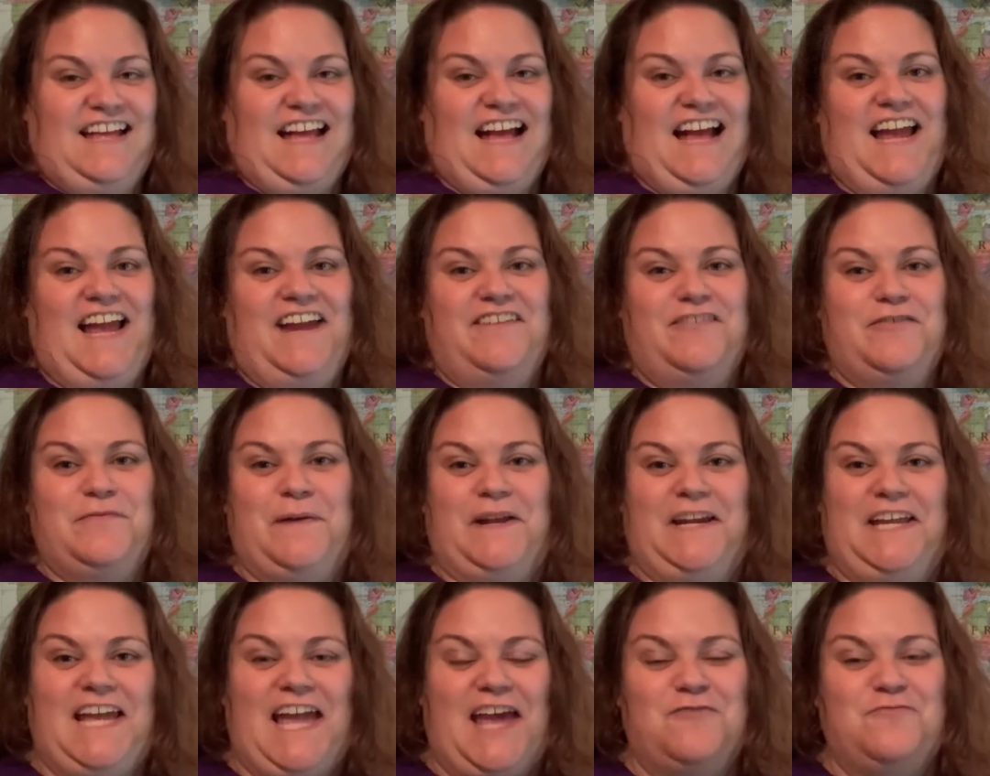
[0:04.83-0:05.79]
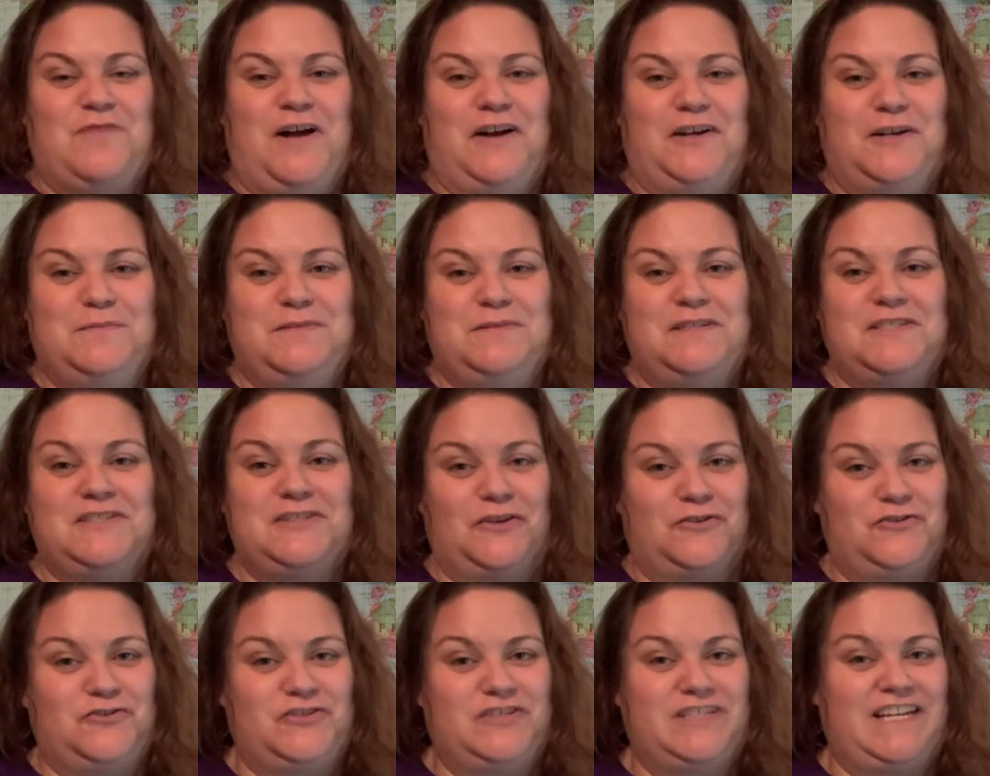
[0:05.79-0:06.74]
Hi everybody and welcome to
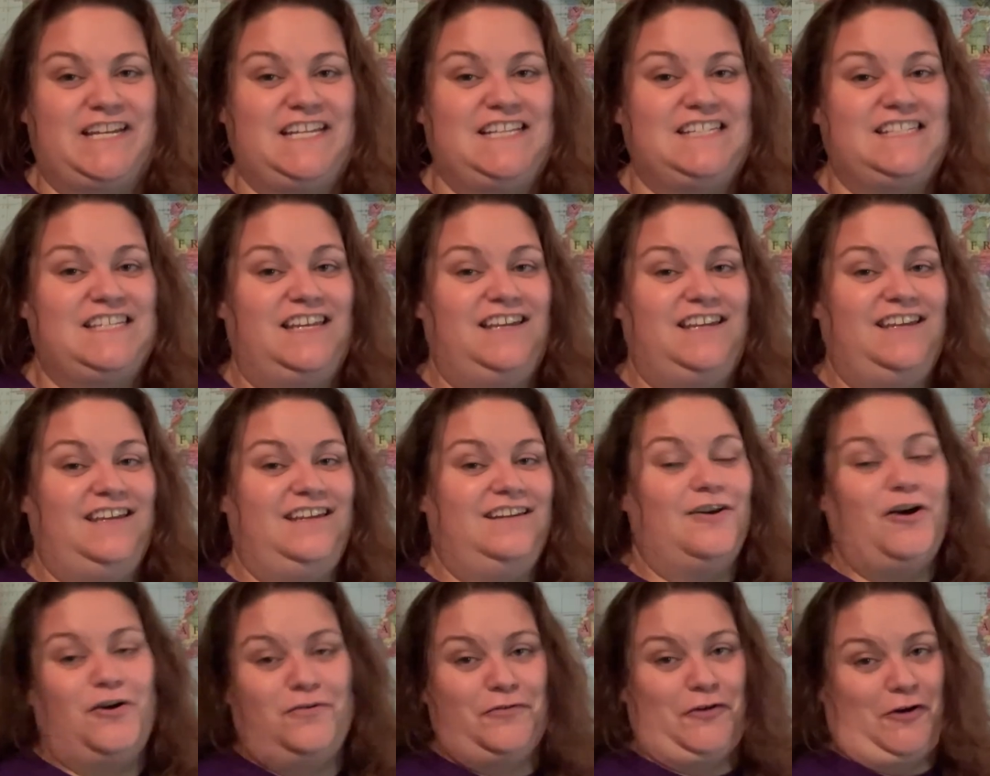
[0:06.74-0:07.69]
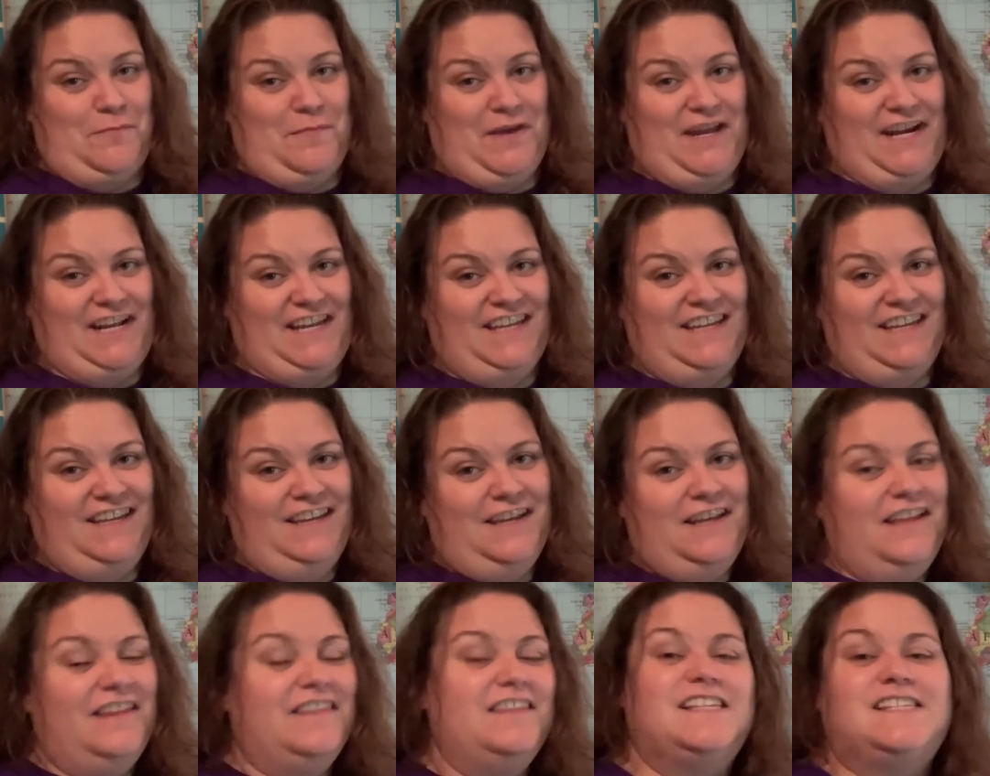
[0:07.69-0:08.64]
Social Studies in over a minute.
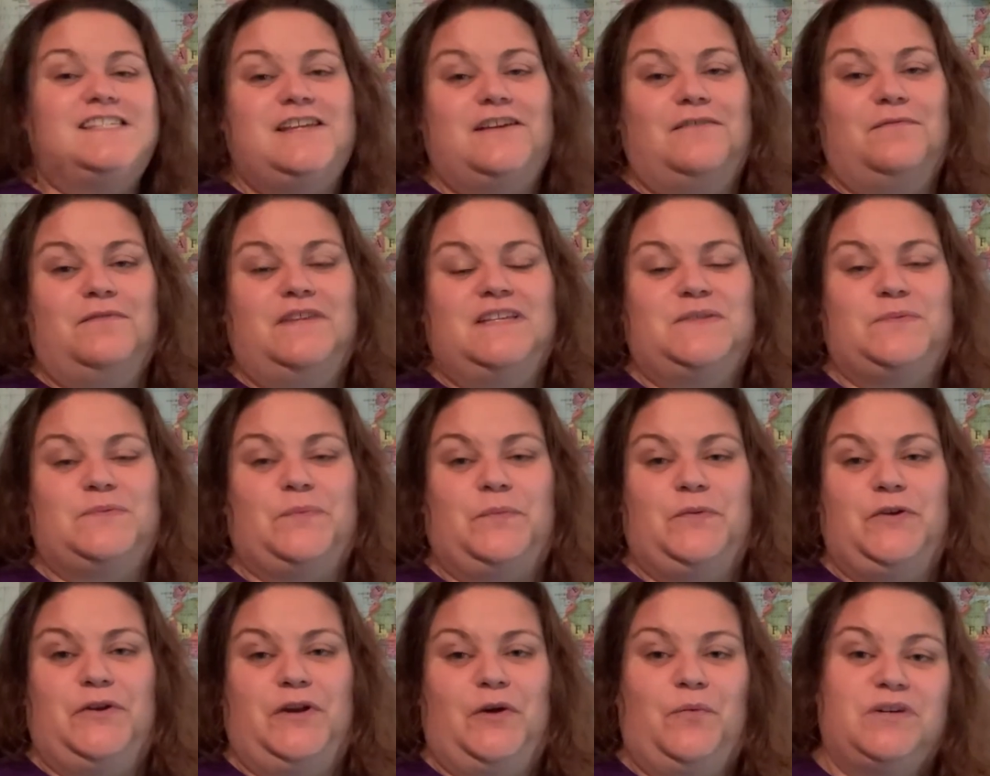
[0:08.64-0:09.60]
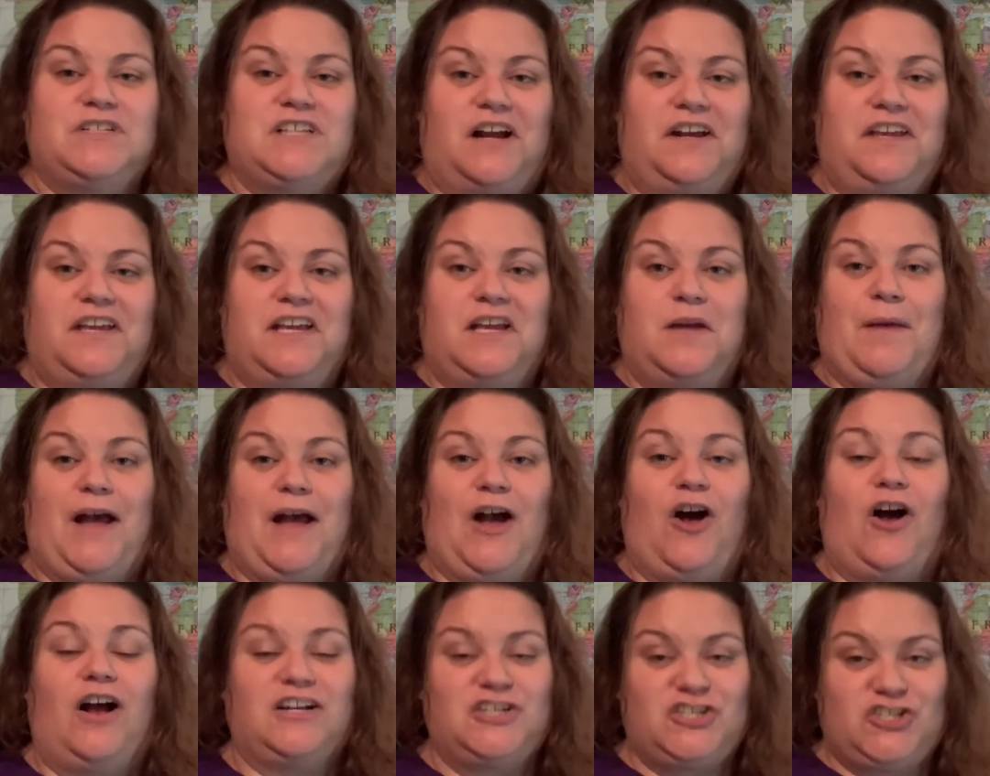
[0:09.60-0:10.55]
This, this unit we're talking
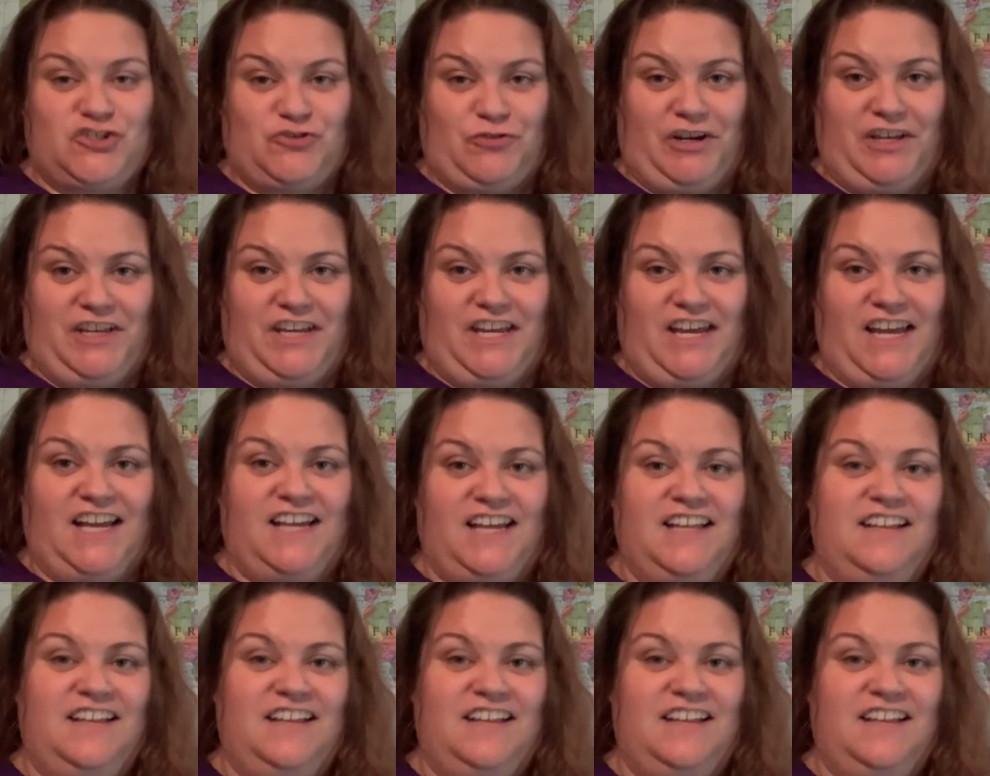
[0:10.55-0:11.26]
about Australia.